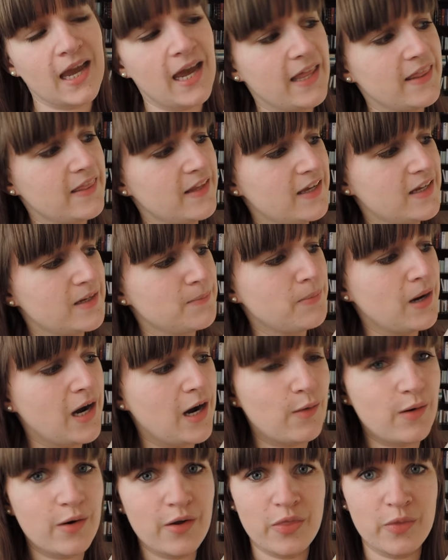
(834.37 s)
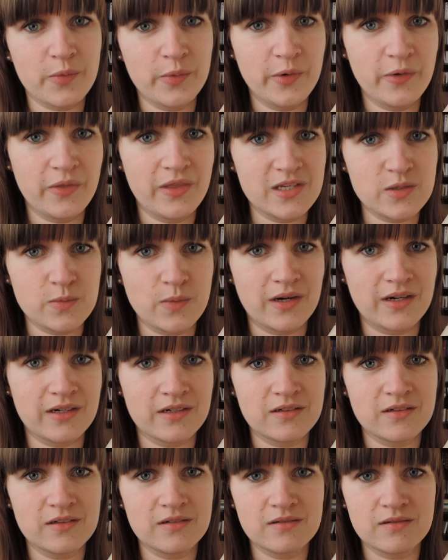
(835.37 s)
and then power through this
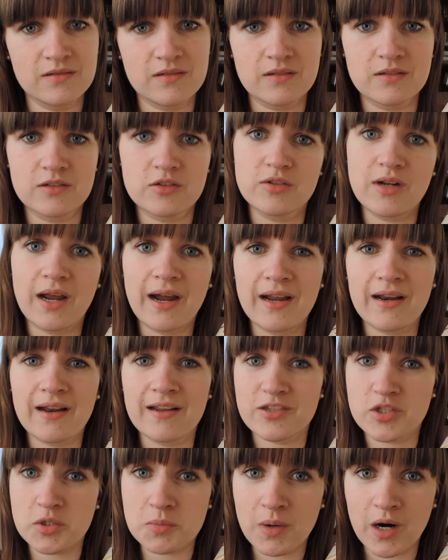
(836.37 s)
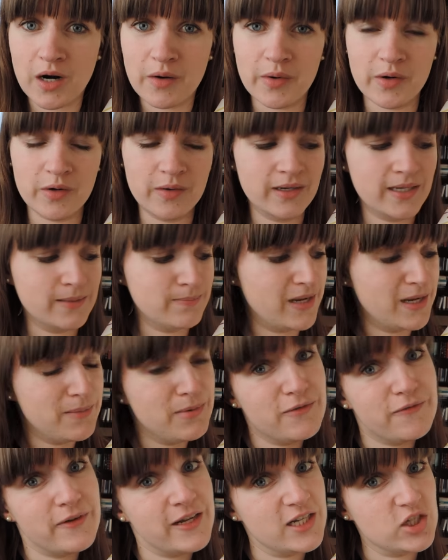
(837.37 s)
one tonight and tomorrow, and
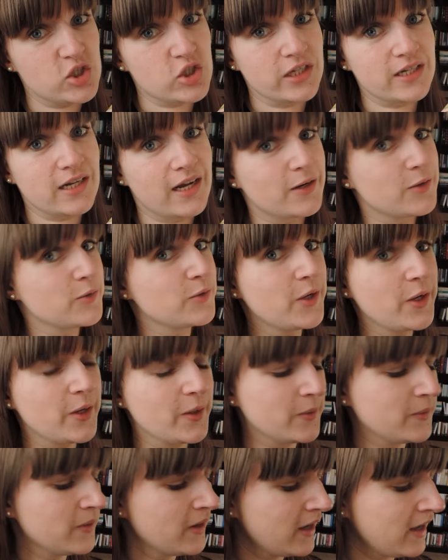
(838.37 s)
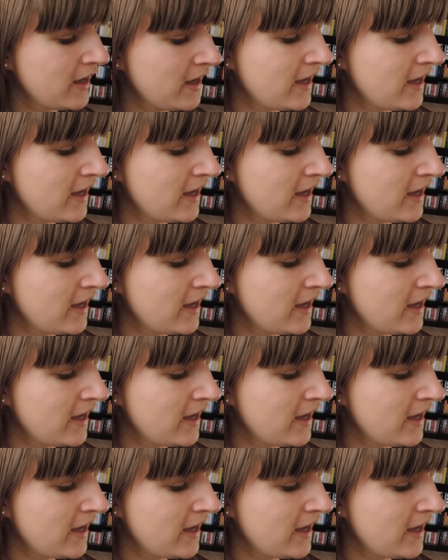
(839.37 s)
maybe finish it, I don't know.